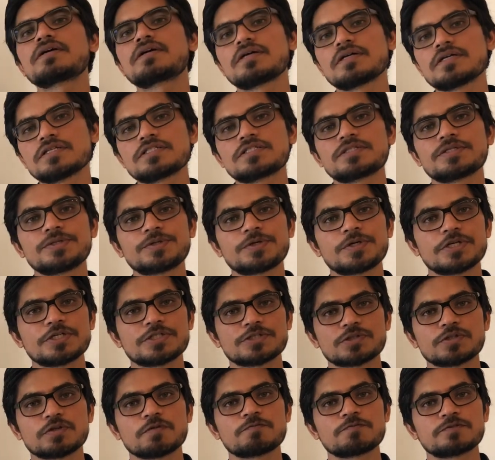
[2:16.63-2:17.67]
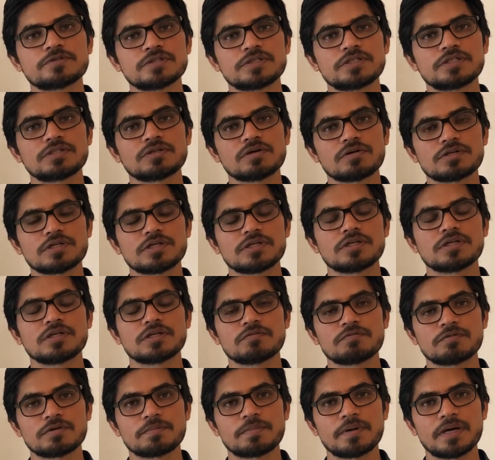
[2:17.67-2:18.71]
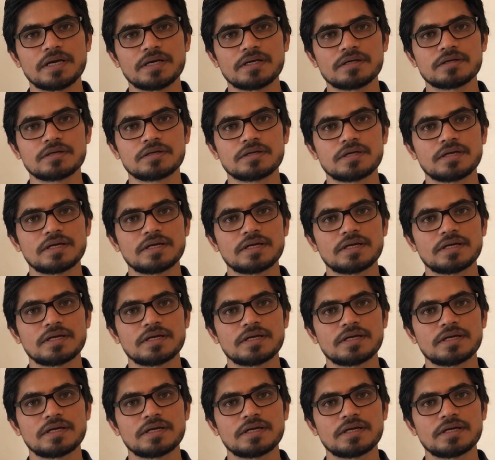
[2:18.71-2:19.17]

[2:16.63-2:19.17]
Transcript: concentration of serotonin in our brain.